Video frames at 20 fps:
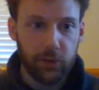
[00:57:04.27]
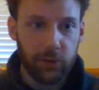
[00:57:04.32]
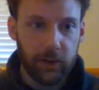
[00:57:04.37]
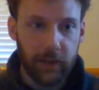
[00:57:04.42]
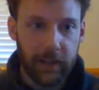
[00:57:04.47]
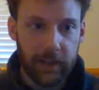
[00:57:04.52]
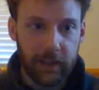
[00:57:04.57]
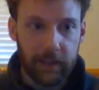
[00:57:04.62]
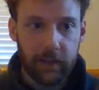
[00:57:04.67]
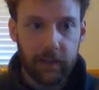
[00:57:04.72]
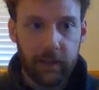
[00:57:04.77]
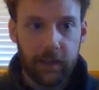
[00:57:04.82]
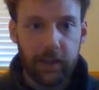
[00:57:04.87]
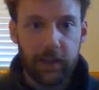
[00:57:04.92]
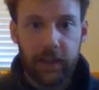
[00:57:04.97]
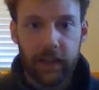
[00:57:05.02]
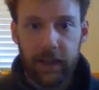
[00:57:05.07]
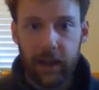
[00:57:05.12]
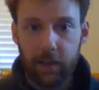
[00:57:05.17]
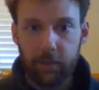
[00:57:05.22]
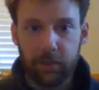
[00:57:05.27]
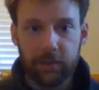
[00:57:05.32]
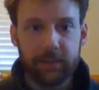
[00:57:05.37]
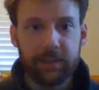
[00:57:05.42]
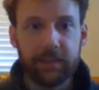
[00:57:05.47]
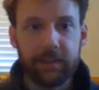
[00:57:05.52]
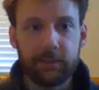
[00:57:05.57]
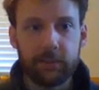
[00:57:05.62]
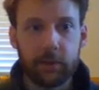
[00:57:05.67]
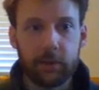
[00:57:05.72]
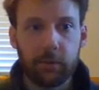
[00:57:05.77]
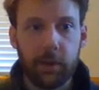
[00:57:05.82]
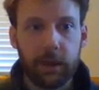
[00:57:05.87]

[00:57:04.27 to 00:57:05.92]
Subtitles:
learning. And I've been teaching